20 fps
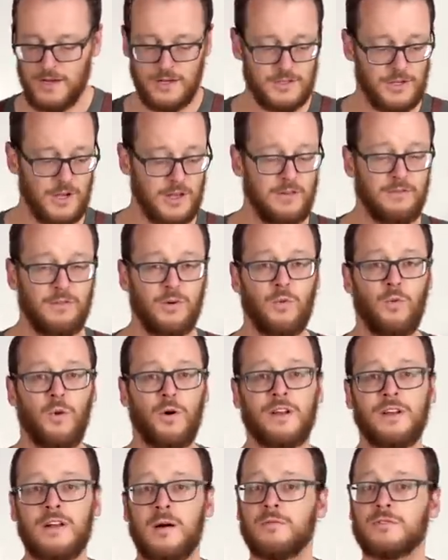So if you
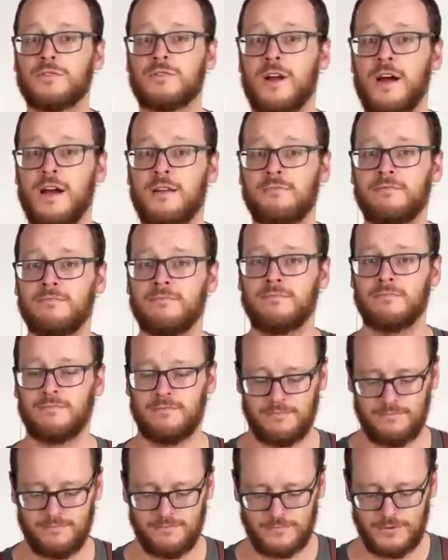want a double strain,
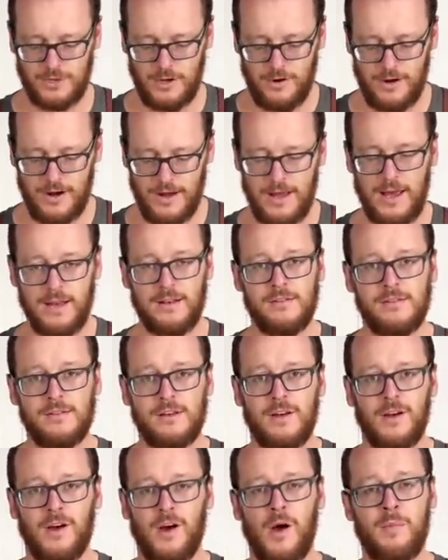go right ahead.
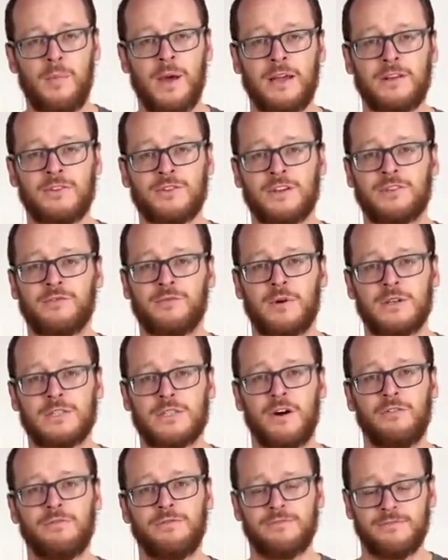I'm making drinks for
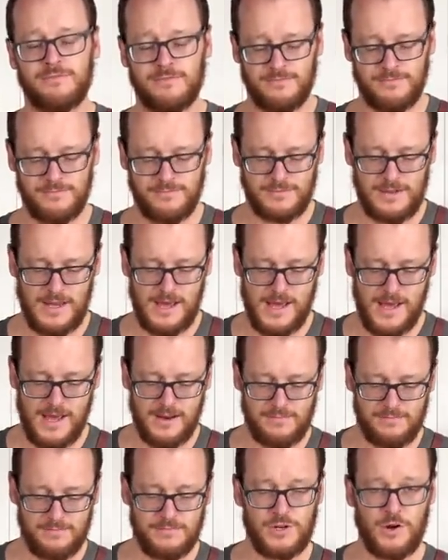myself
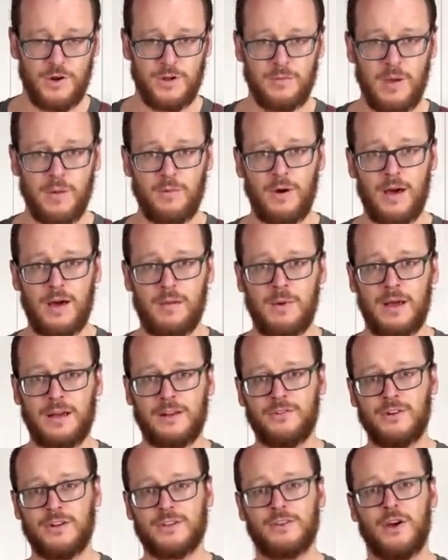and showing people how to make
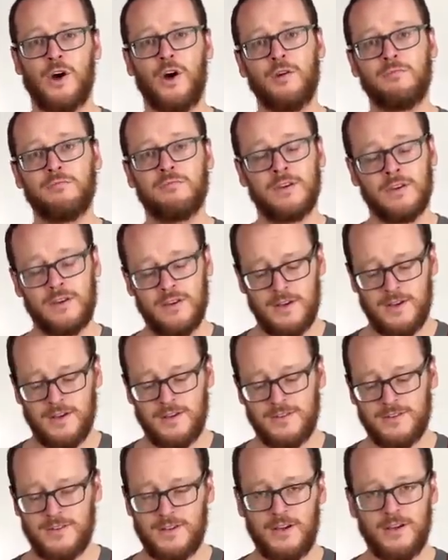drinks at home.
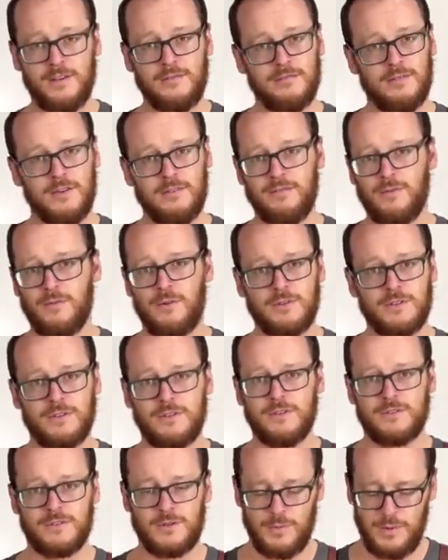So if you want to,
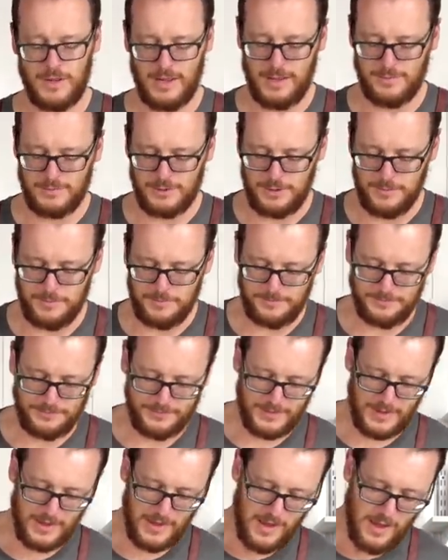it's completely up to you.
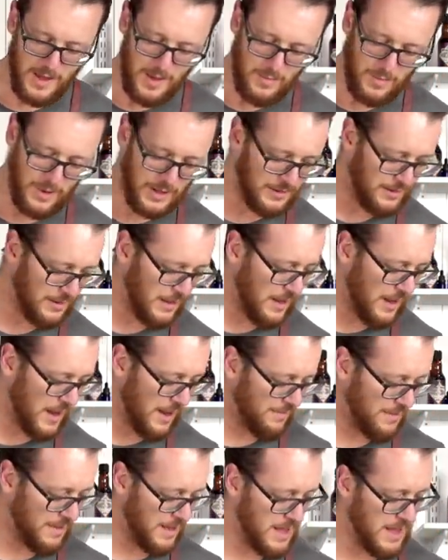But there you
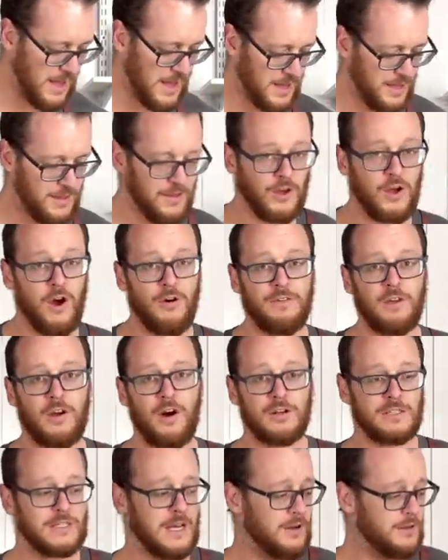have the, the coffee
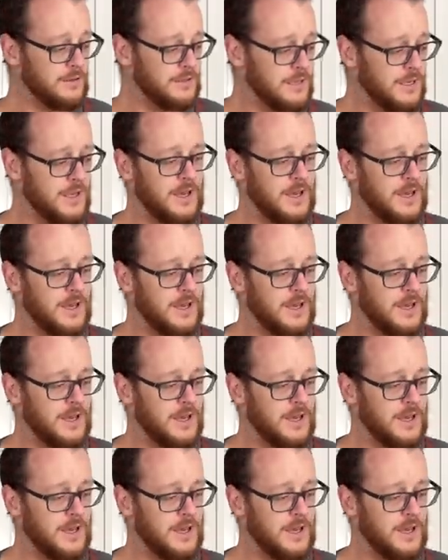cocktail.